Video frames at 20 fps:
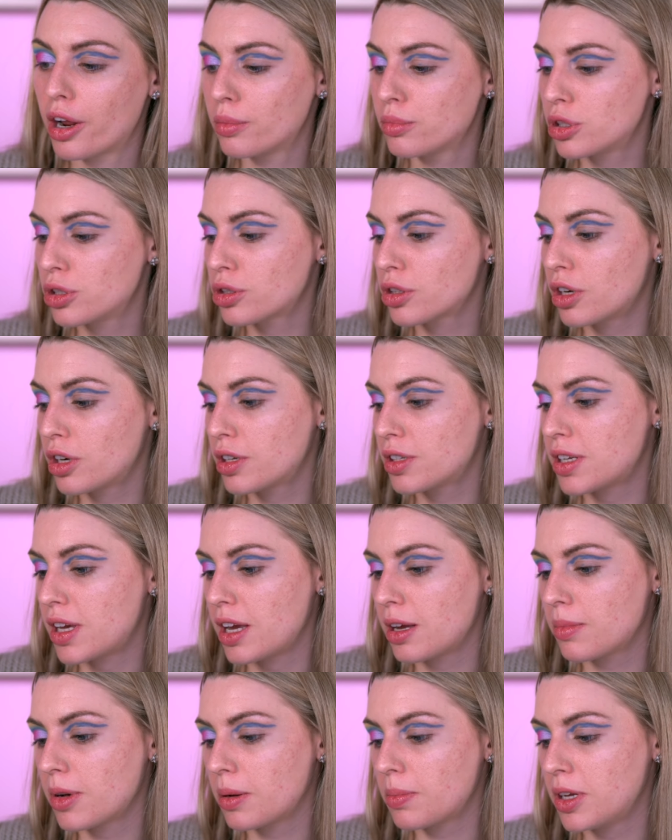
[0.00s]
I'm just going to
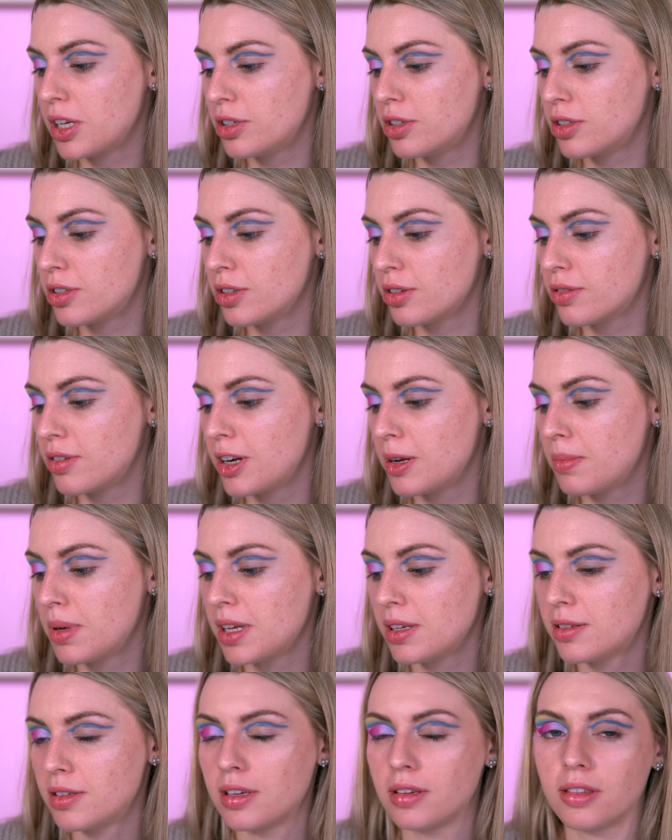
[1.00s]
take my Peaches and Cream
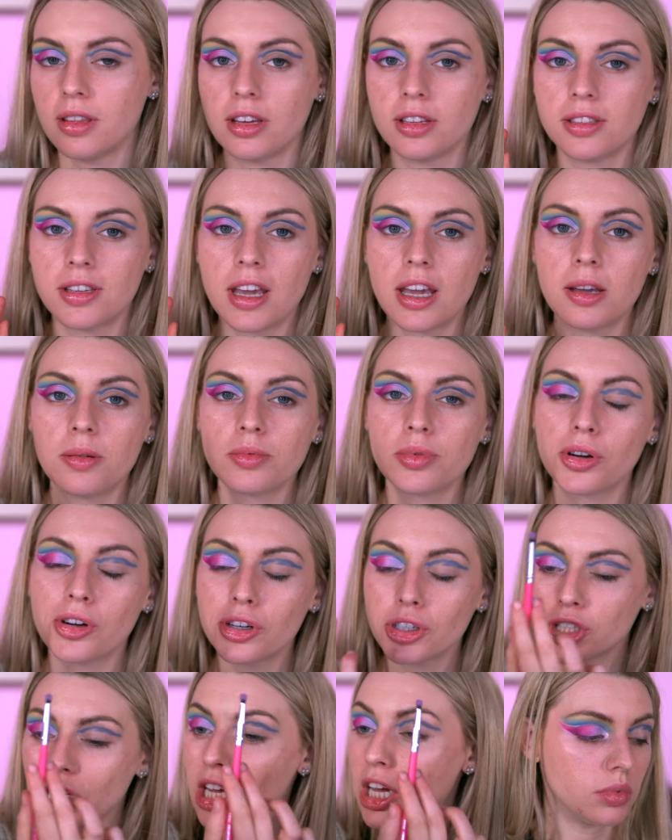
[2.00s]
PC38
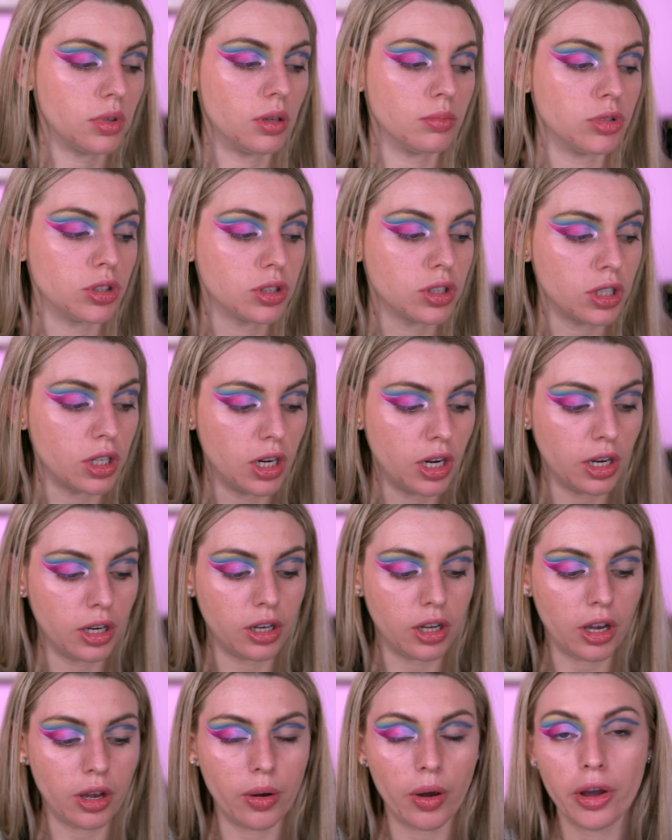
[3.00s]
brush. I'm just going to
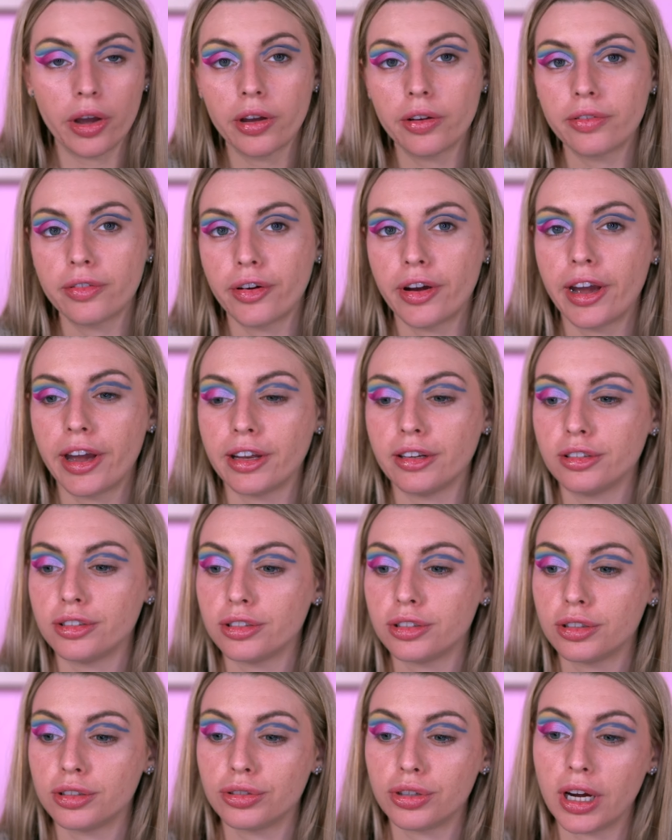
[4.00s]
go over it and
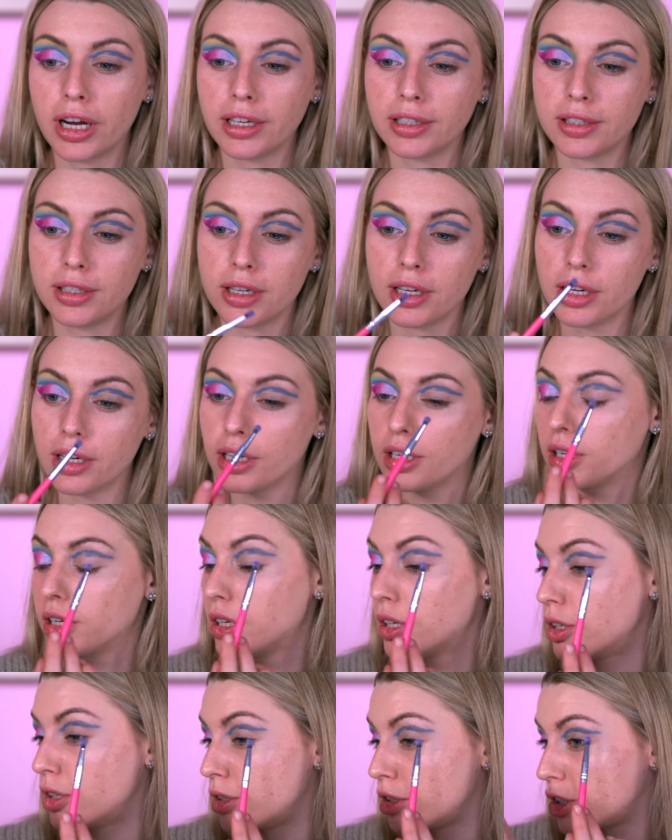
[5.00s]
just try to
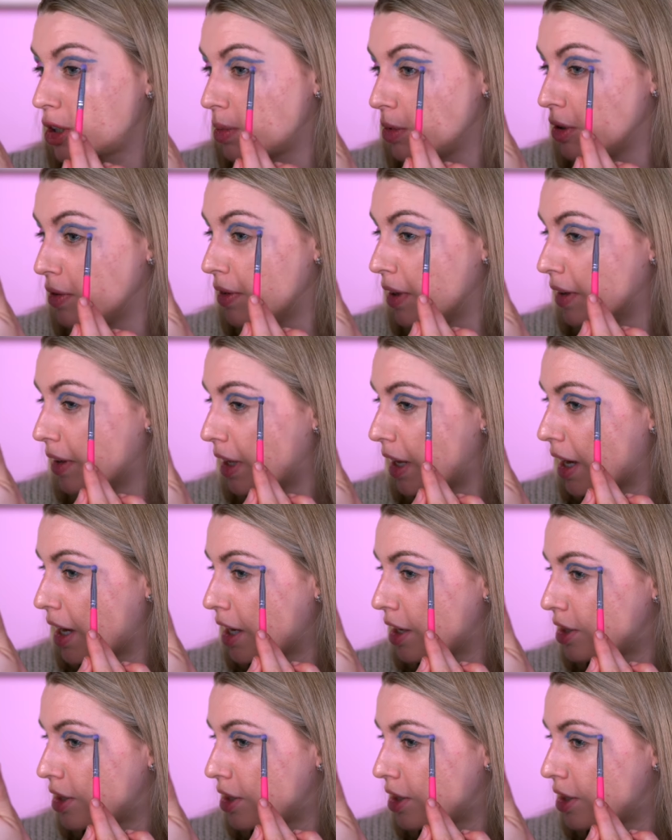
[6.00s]
smooth out the